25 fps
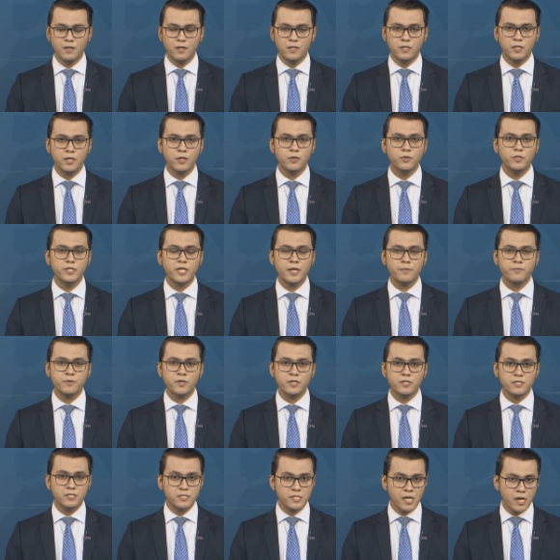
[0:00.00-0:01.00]
2
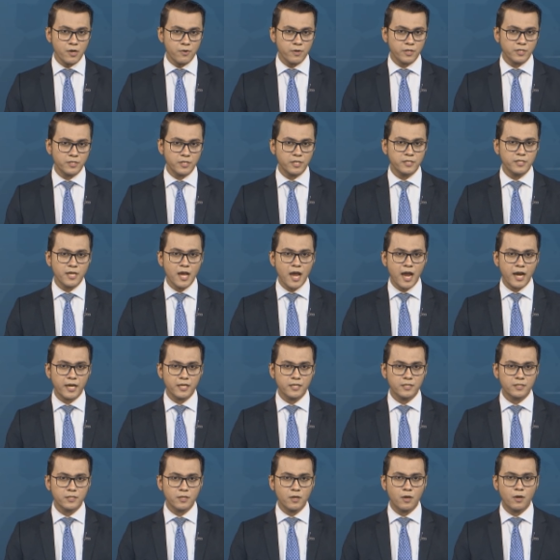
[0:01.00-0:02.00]
separate terrorist
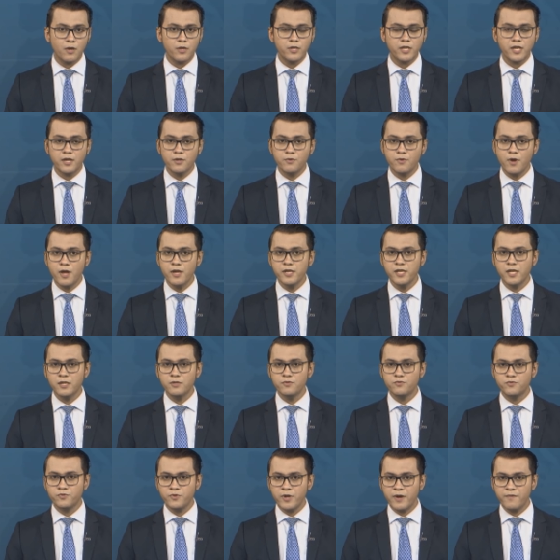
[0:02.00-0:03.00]
attacks on
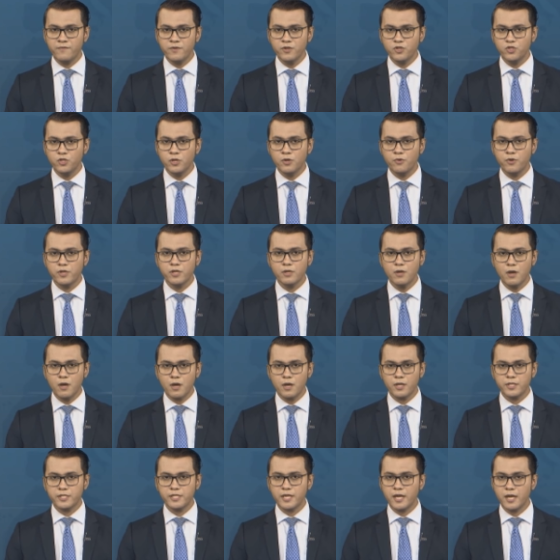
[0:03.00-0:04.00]
Iranian Revolutionary
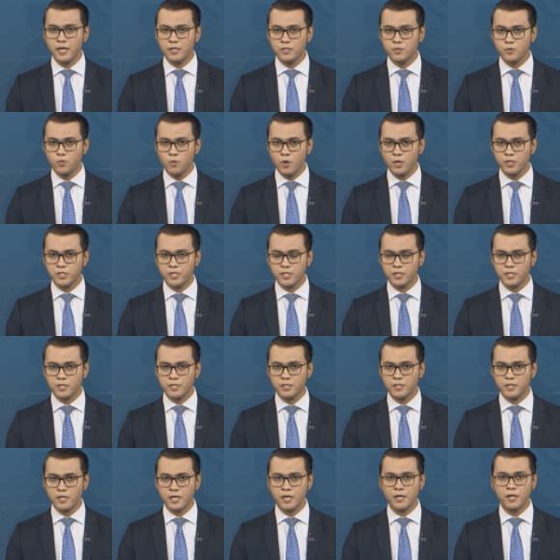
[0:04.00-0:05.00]
Guards
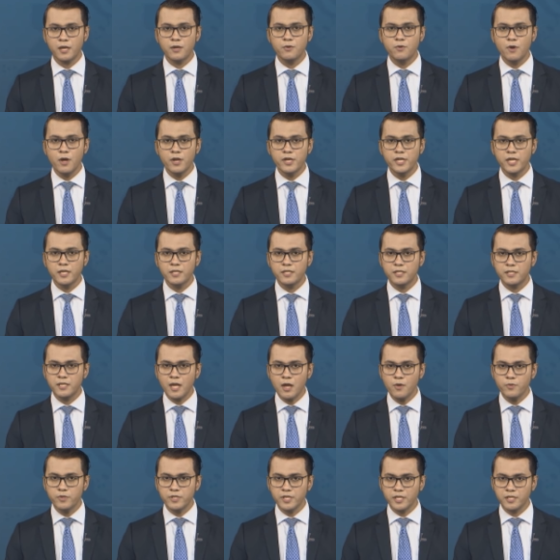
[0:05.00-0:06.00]
headquarters in Iranian
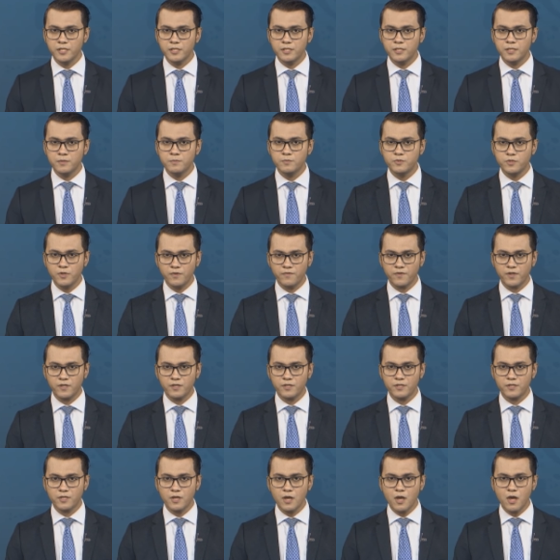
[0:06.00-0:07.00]
southeastern
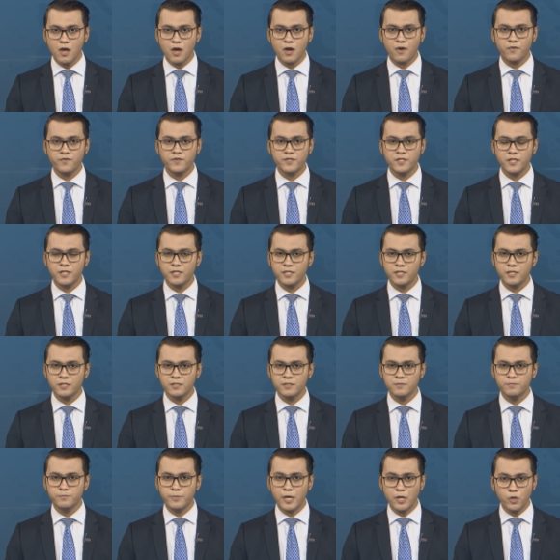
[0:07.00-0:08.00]
province of
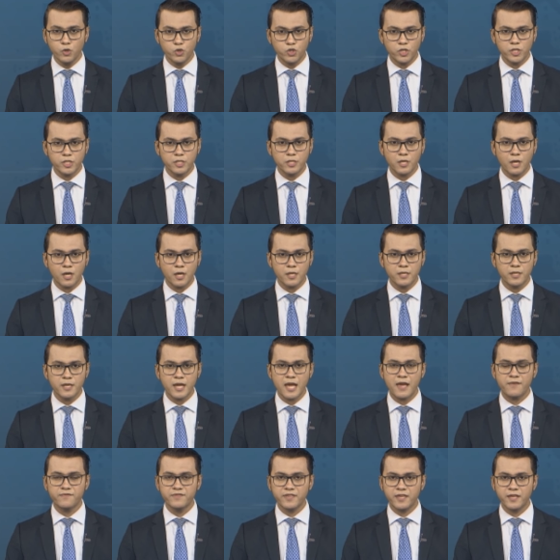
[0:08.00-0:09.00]
Sistan Baluchistan
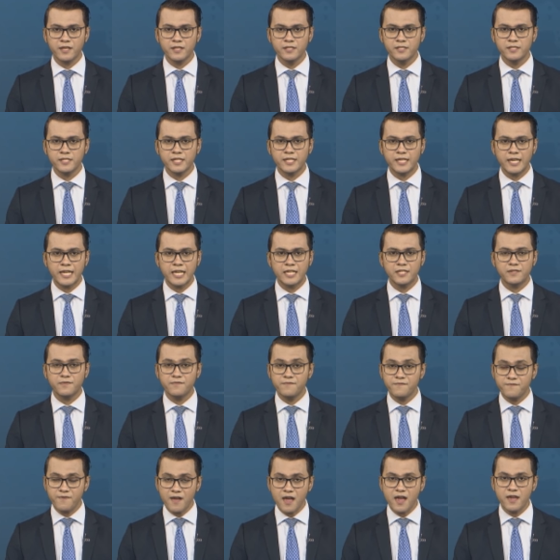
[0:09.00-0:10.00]
have killed at least
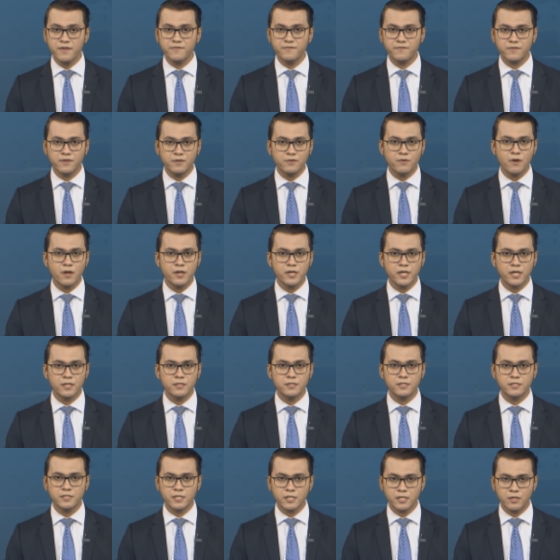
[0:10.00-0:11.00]
5
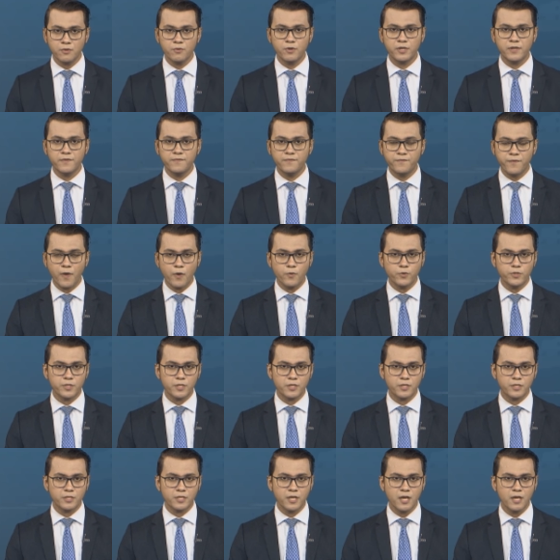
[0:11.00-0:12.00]
Iranian security
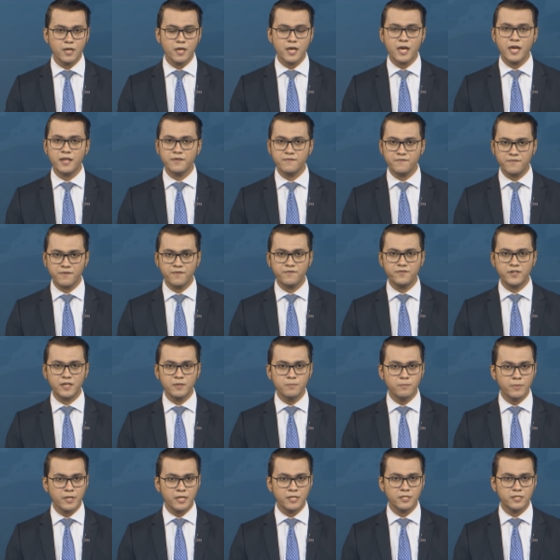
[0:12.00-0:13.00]
forces and
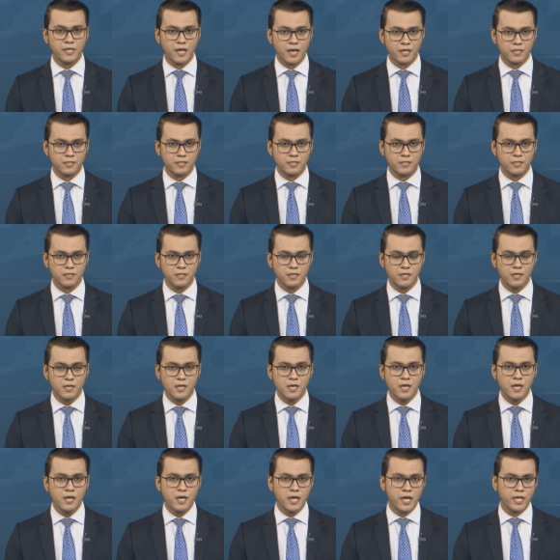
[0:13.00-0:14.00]
15 militants.
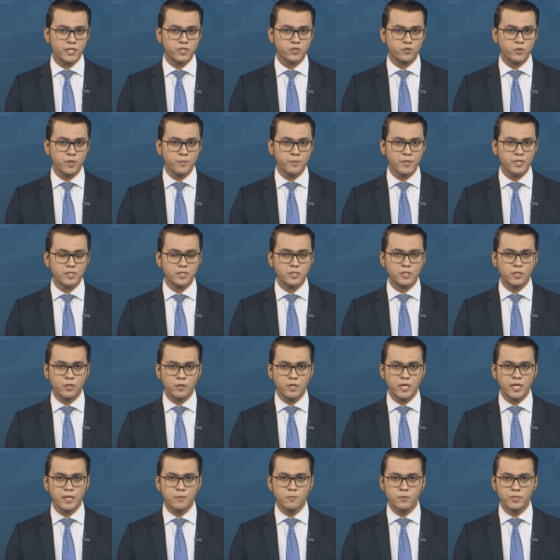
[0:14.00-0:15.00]
Extremist
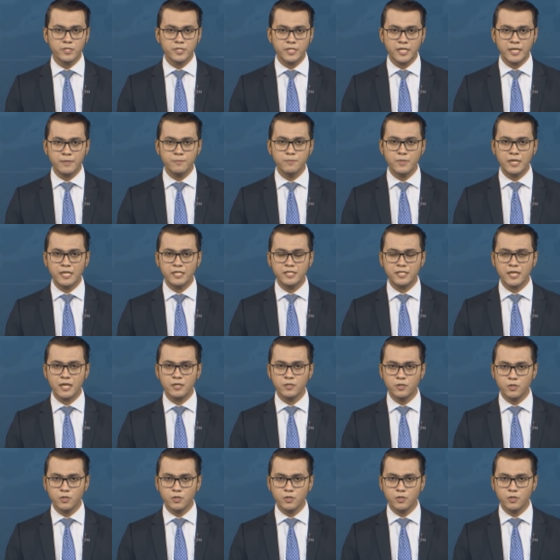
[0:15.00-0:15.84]
Sunni Muslim militant